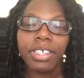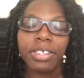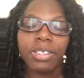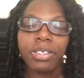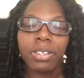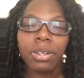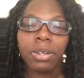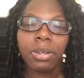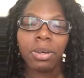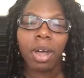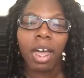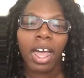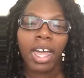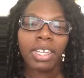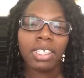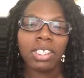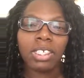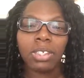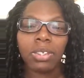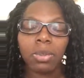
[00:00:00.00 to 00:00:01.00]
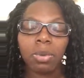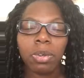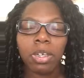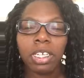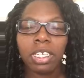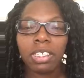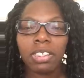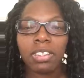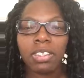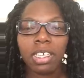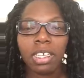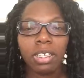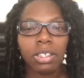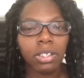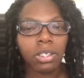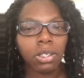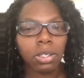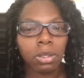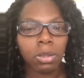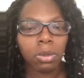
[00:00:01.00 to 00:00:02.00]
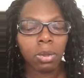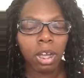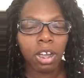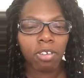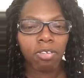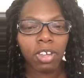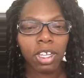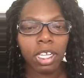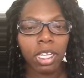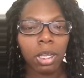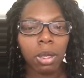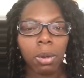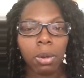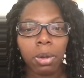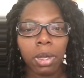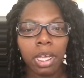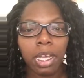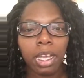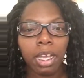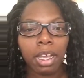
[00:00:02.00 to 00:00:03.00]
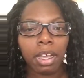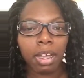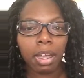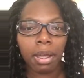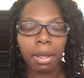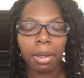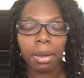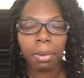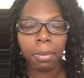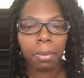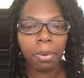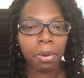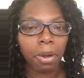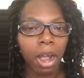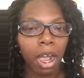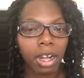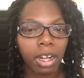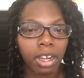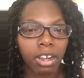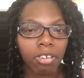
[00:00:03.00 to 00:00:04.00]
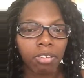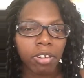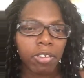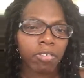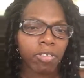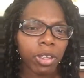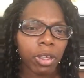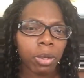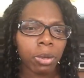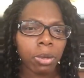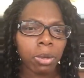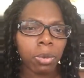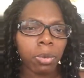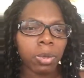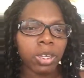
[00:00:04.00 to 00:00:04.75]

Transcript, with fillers: So I just wanted to do a really quick product review,